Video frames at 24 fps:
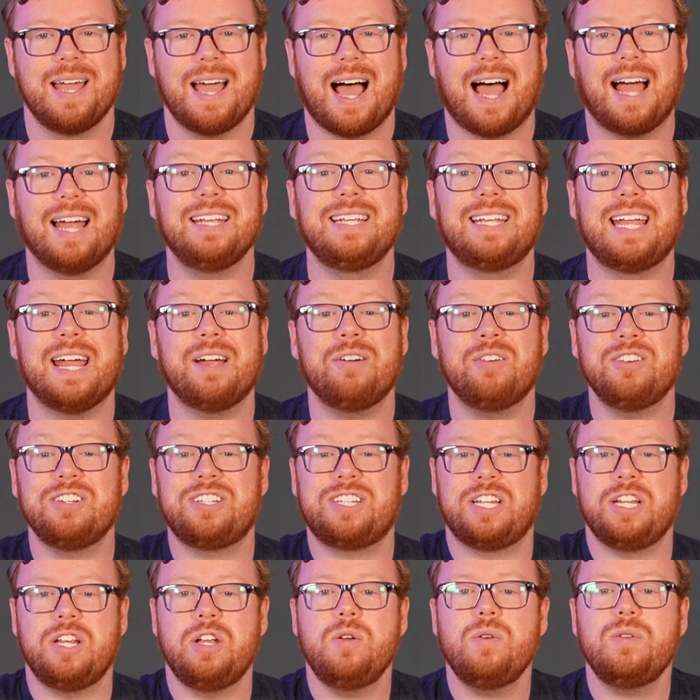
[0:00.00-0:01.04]
I
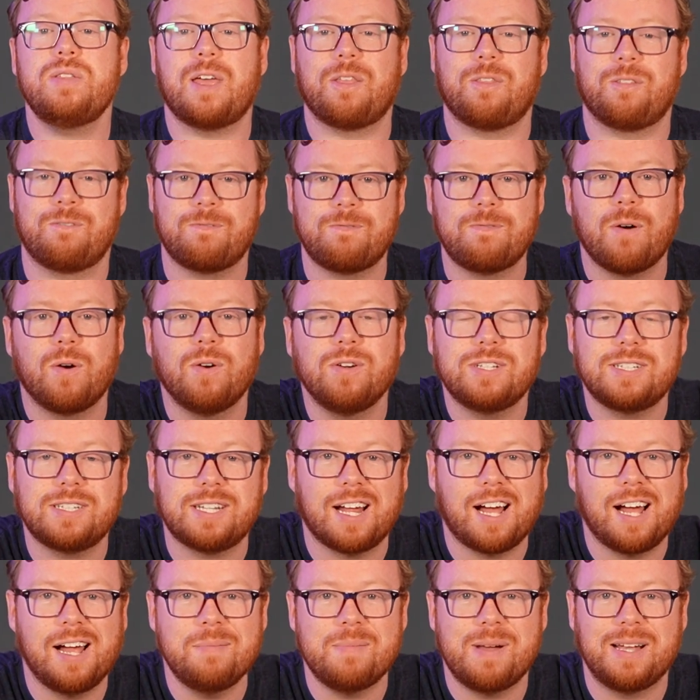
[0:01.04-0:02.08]
guarantee you that the first
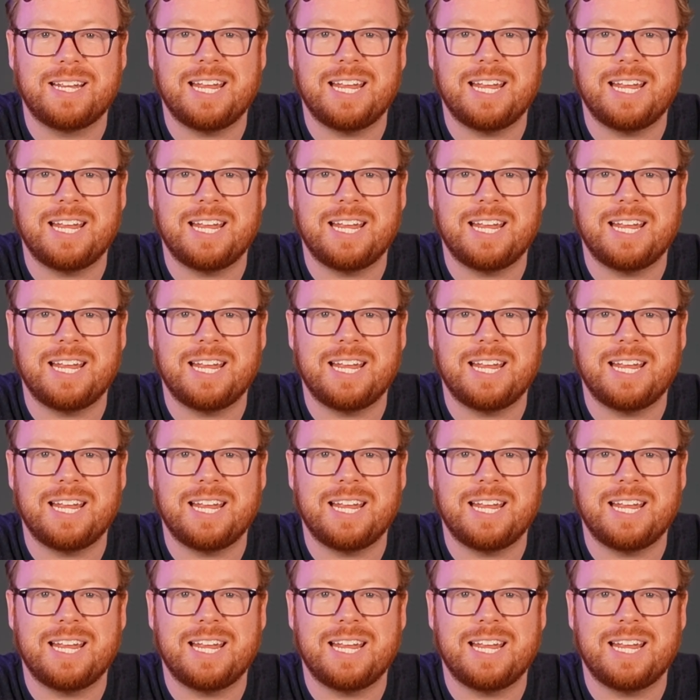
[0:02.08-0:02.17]
time a